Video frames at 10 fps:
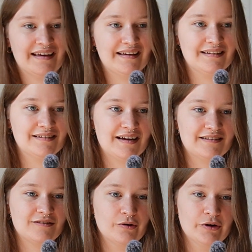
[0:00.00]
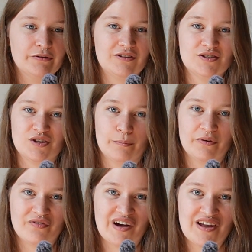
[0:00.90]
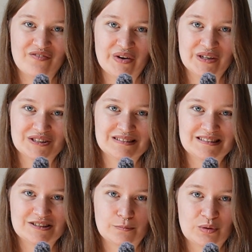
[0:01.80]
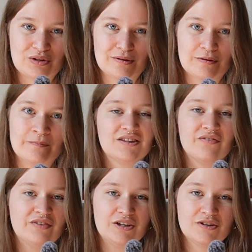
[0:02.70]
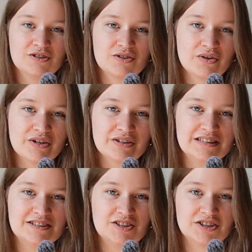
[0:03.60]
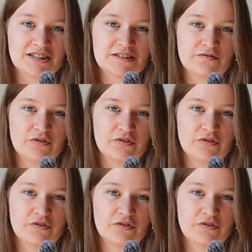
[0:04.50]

and I thought the zombified version is super cute. The video tutorial is just